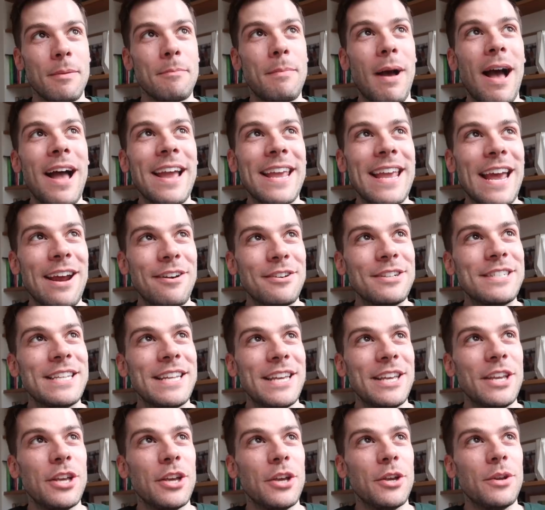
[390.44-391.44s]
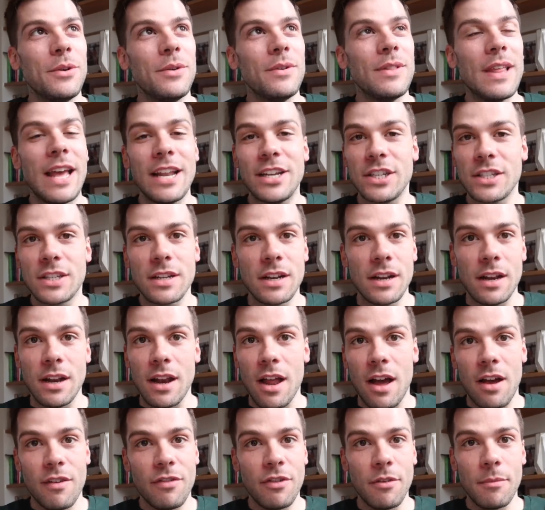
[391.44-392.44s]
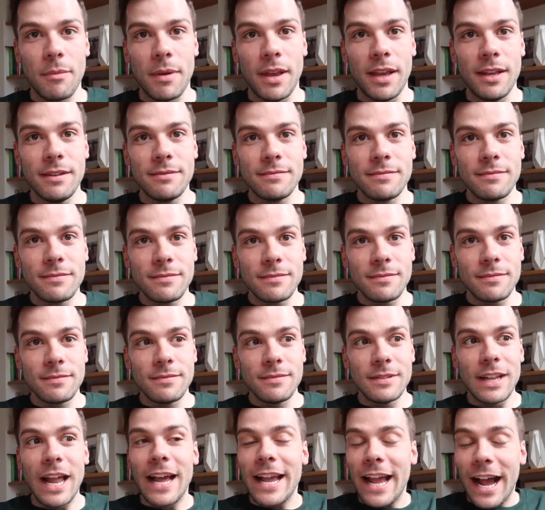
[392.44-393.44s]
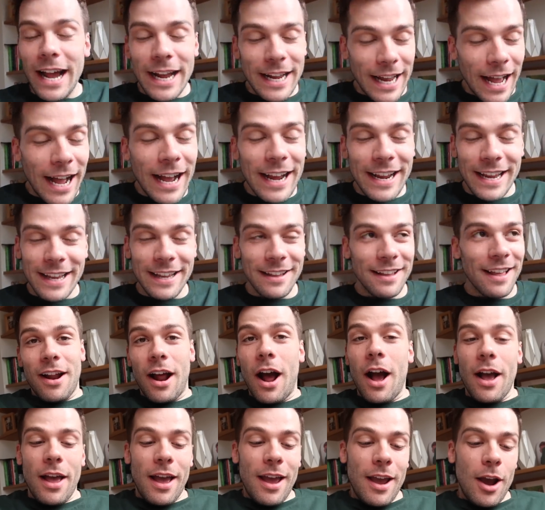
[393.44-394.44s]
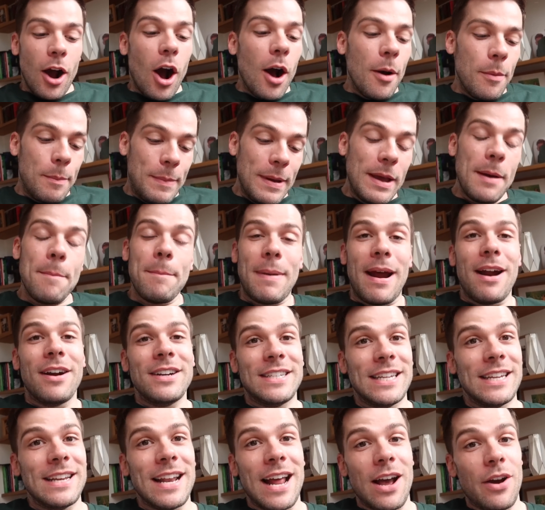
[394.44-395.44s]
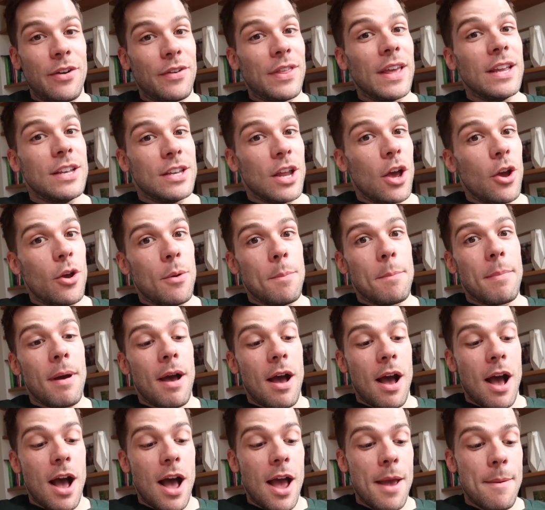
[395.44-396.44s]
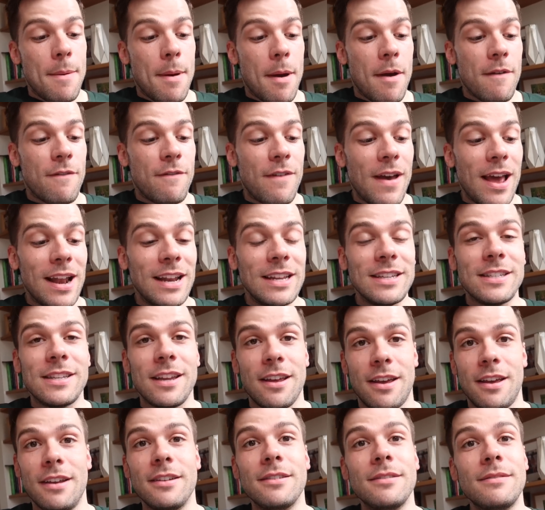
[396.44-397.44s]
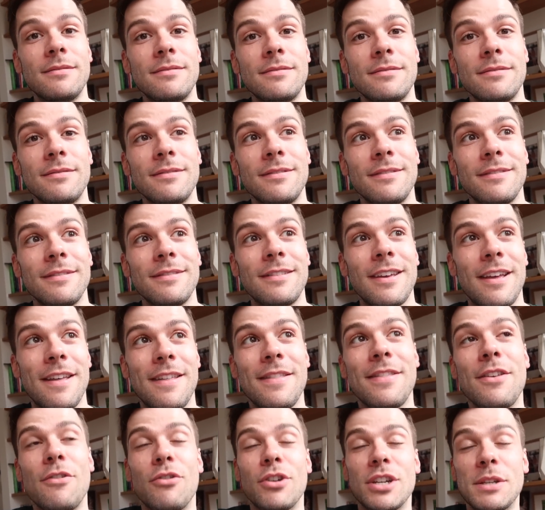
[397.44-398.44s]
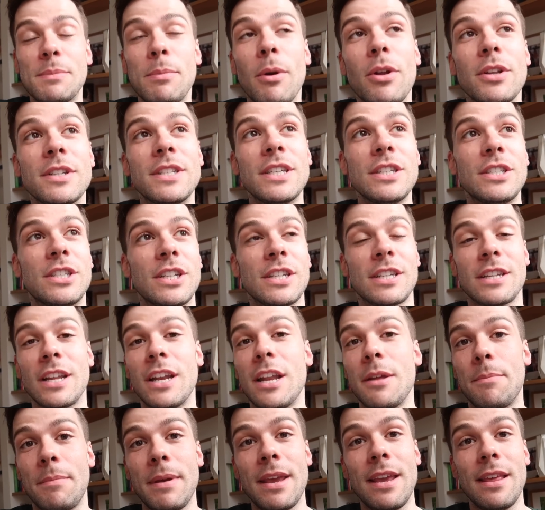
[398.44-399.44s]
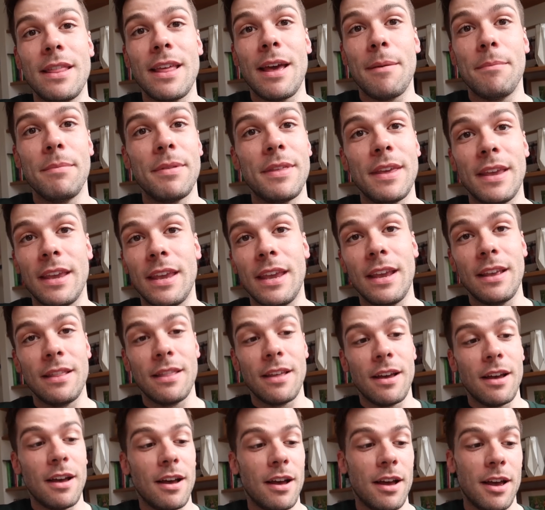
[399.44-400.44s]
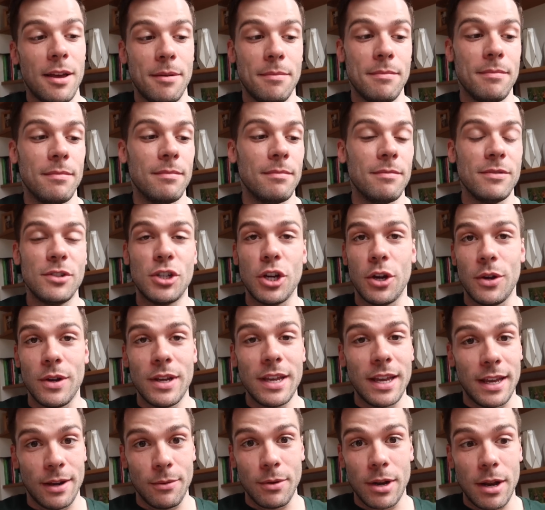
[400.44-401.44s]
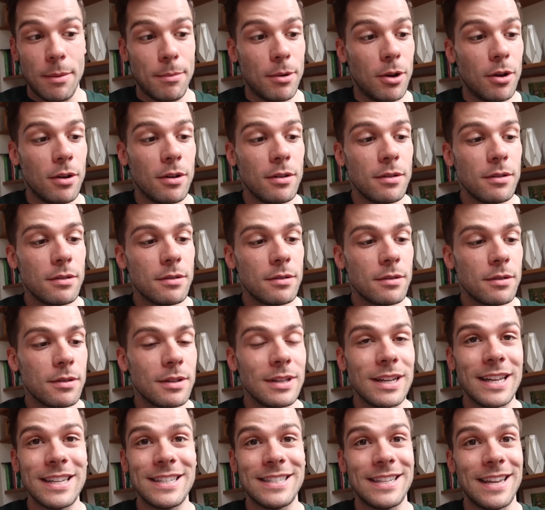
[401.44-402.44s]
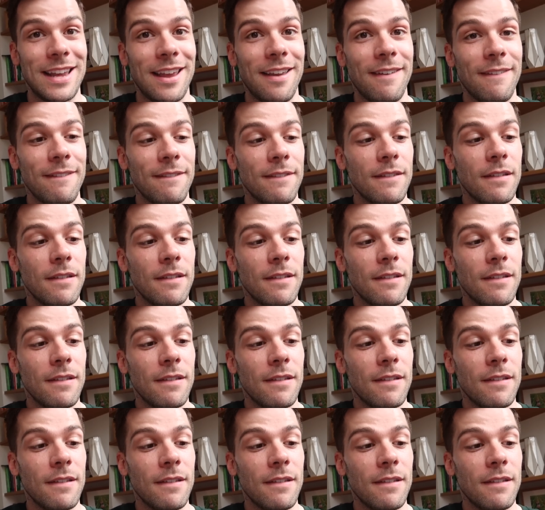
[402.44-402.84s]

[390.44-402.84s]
but I guarantee you they're just gonna laugh at me. Like, I, I, I, it'll be embarrassing now if they don't, but I'm fairly certain that the response is just gonna be them thinking that I'm joking when I'm not. Let's see.